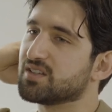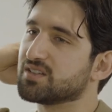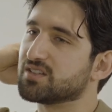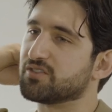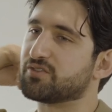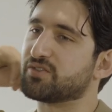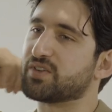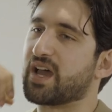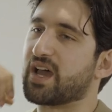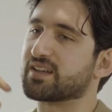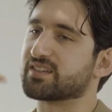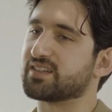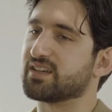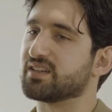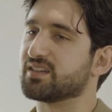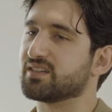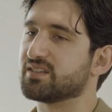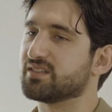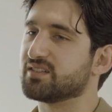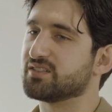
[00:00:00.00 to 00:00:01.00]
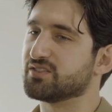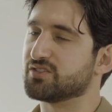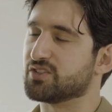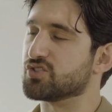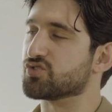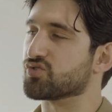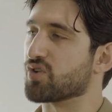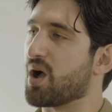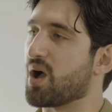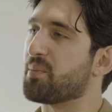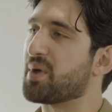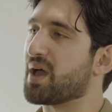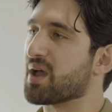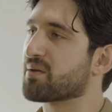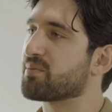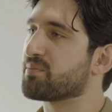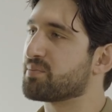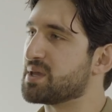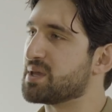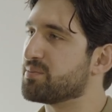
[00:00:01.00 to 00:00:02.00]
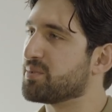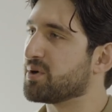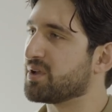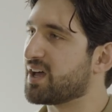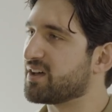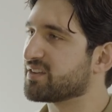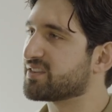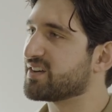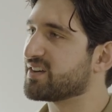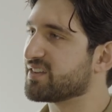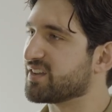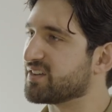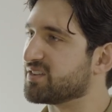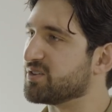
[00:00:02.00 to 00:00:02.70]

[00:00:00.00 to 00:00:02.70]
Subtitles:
fact that the Drawback people out there that